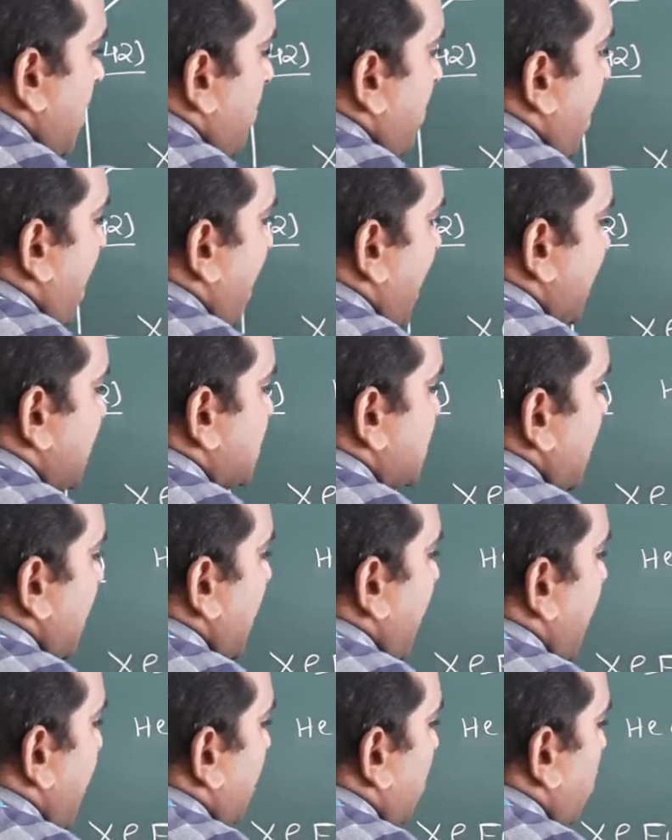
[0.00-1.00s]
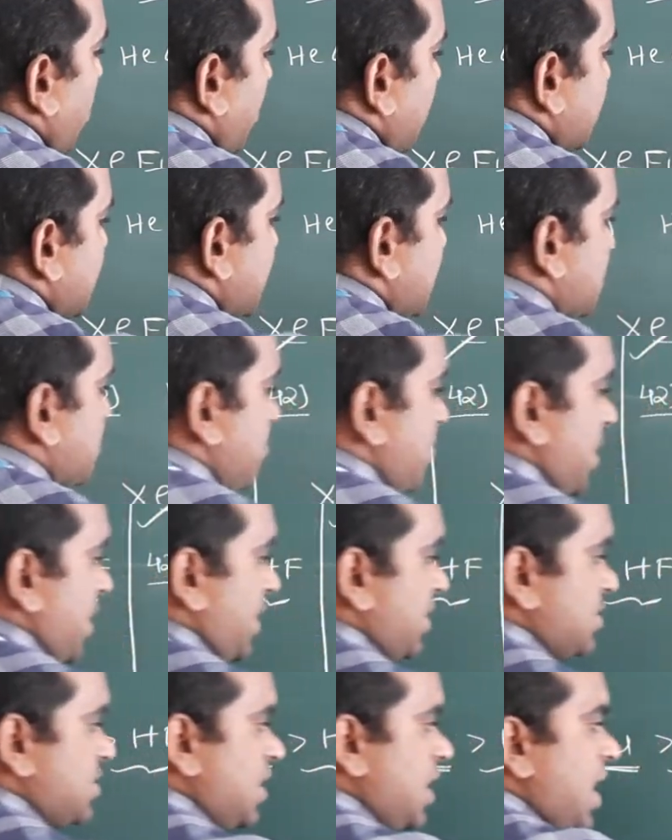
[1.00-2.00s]
Partial hydrolysis
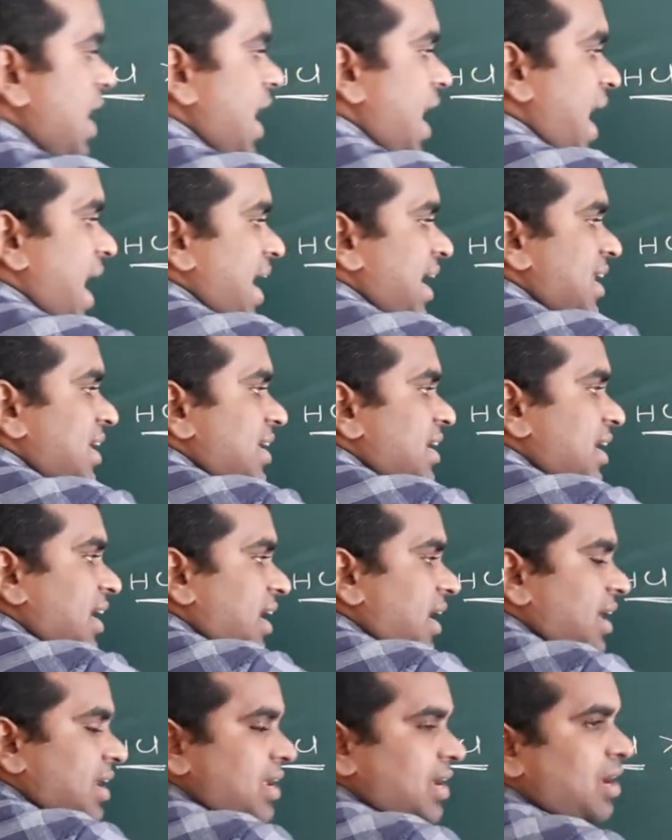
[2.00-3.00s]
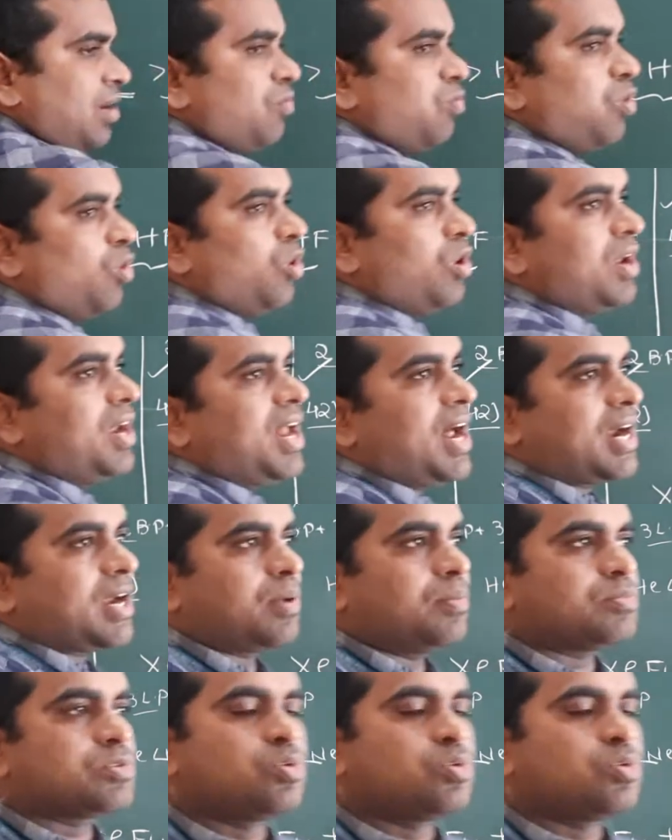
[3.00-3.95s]
means, and here fluorine atoms